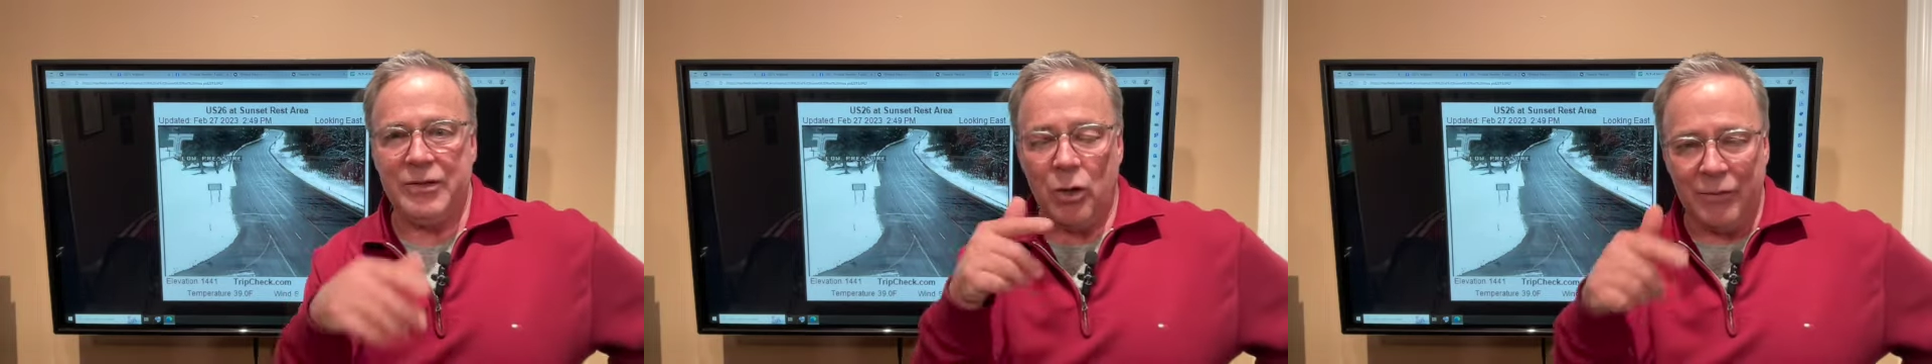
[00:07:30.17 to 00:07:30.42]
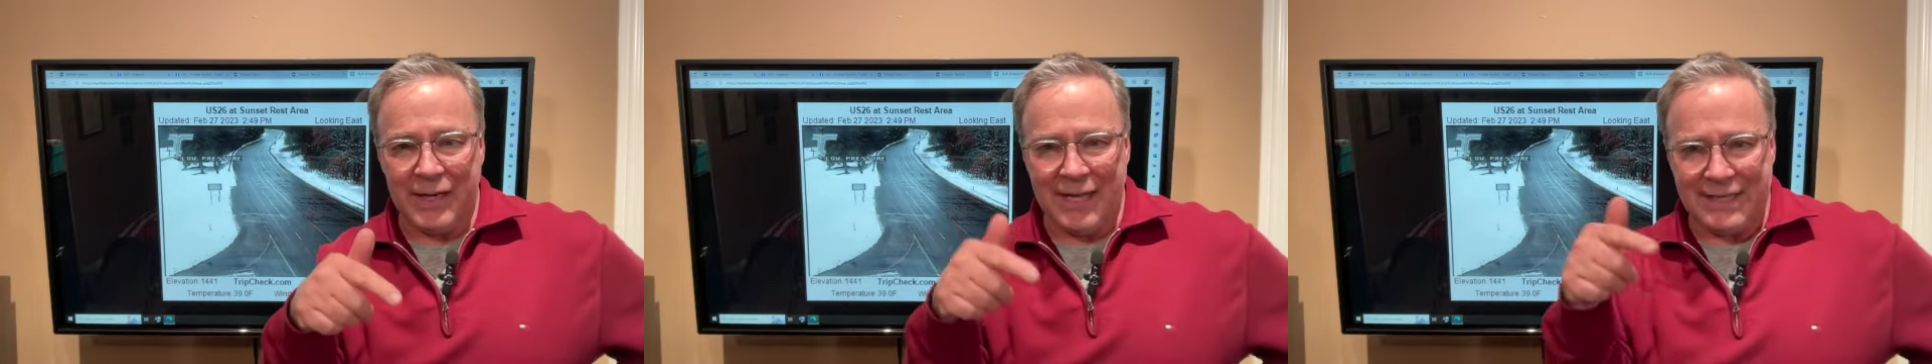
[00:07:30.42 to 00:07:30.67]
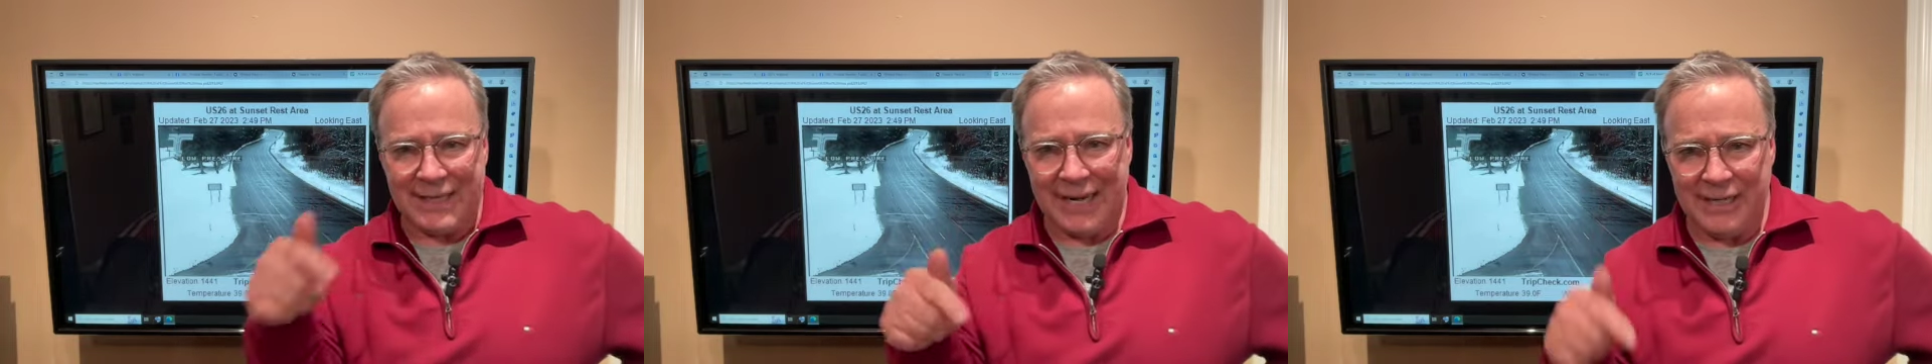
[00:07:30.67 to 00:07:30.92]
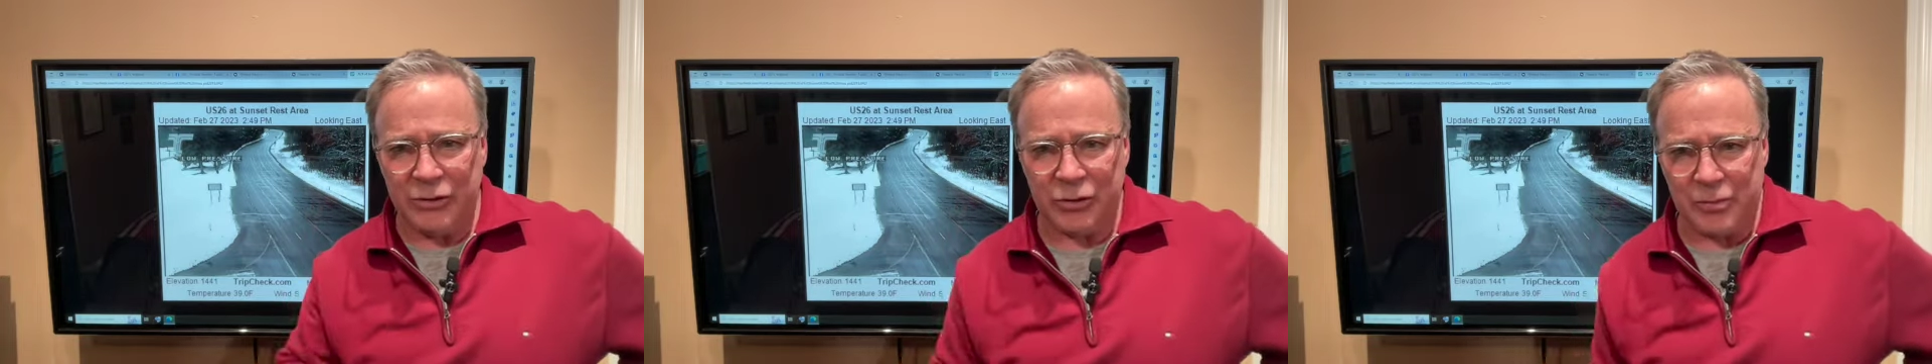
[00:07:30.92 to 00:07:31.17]
overnight tonight
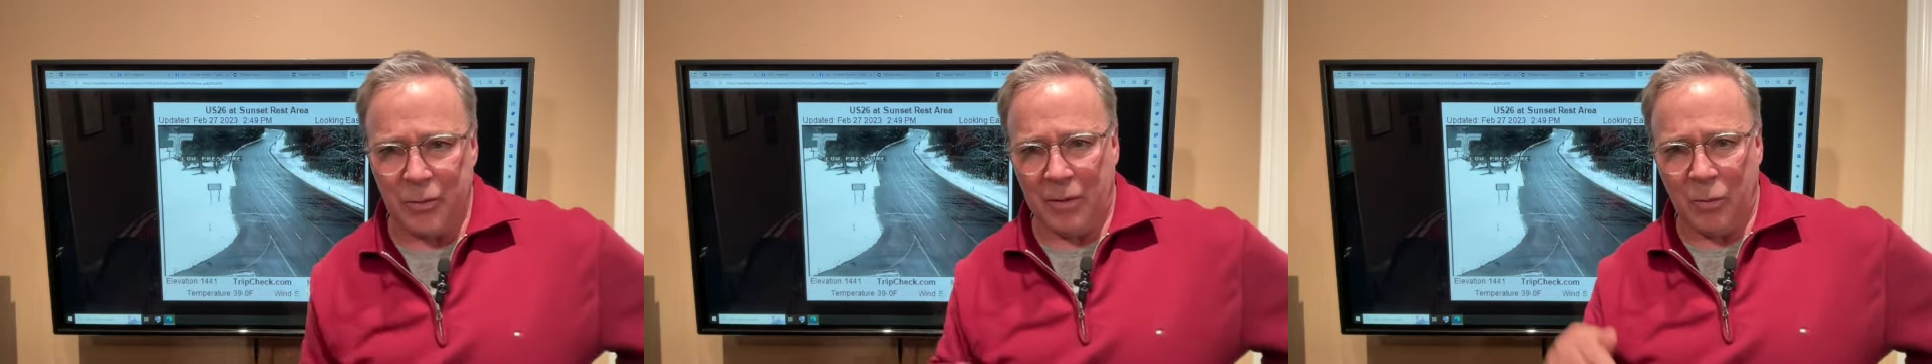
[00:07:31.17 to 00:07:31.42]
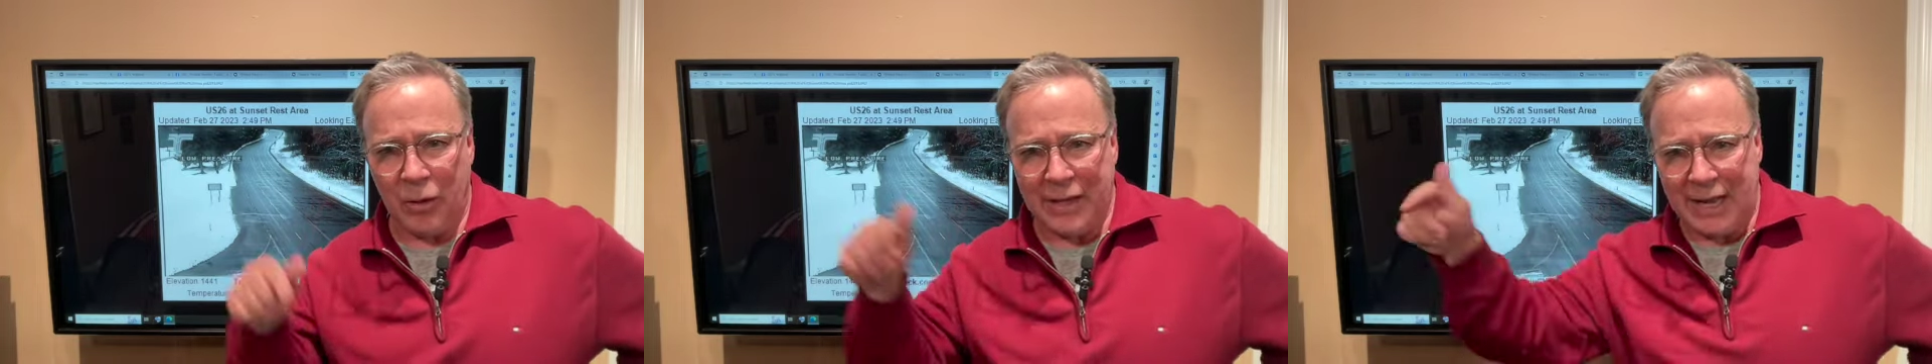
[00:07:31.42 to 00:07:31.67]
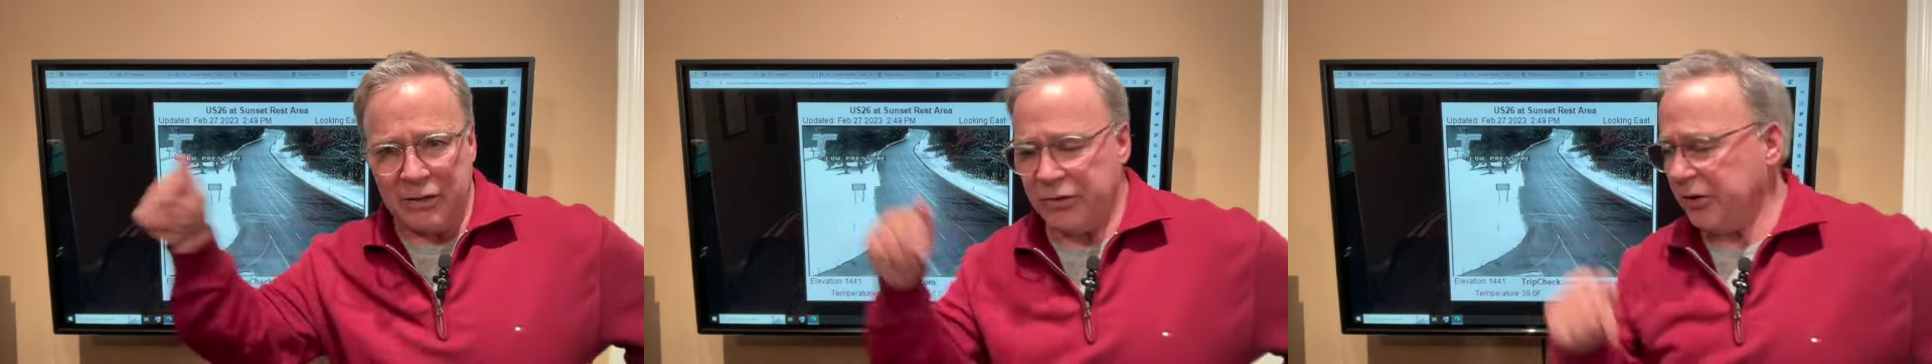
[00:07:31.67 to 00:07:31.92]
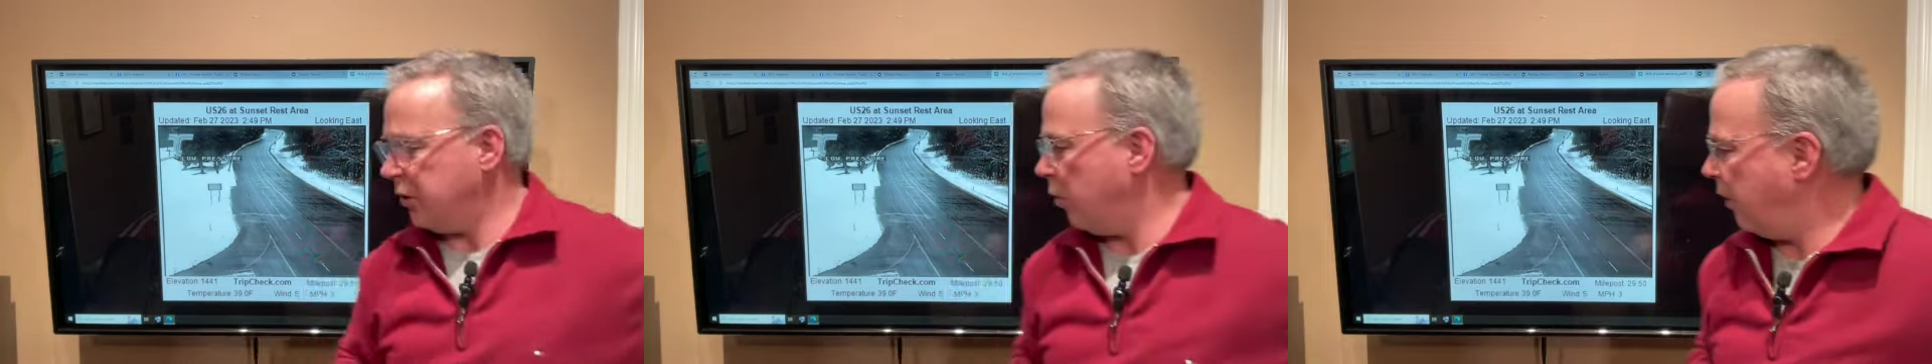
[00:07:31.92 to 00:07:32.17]
into tomorrow morning out
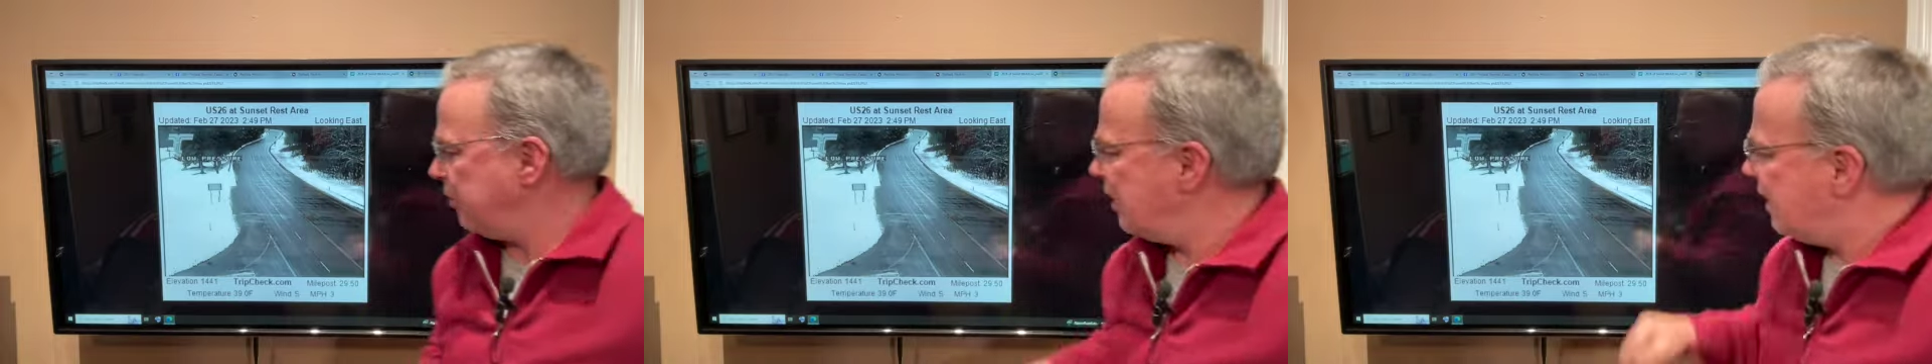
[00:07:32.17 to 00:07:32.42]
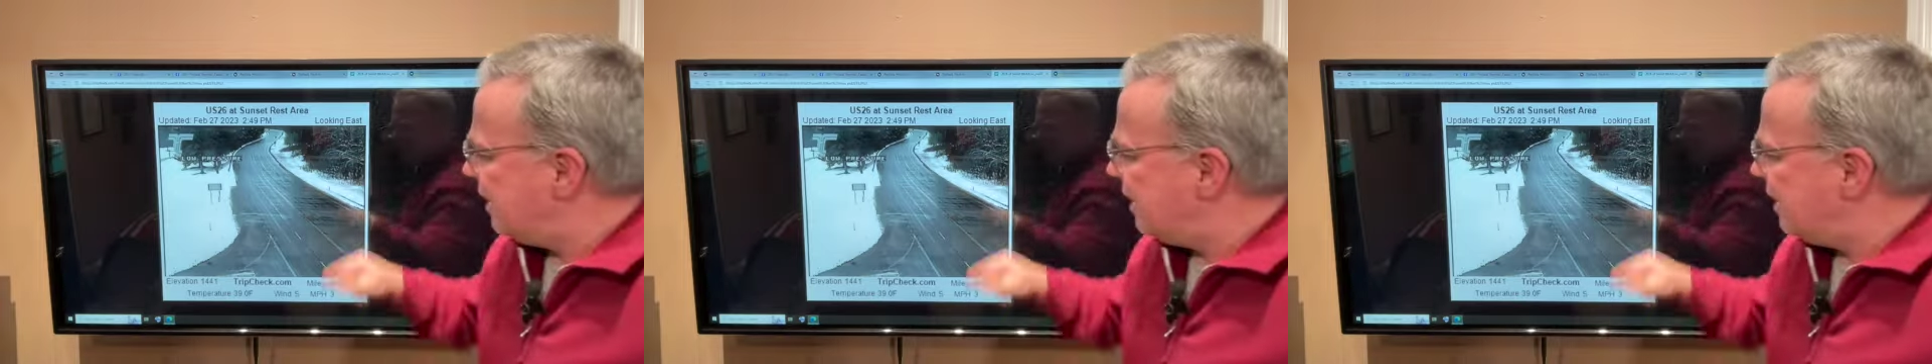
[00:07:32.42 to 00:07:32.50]
into the gorge.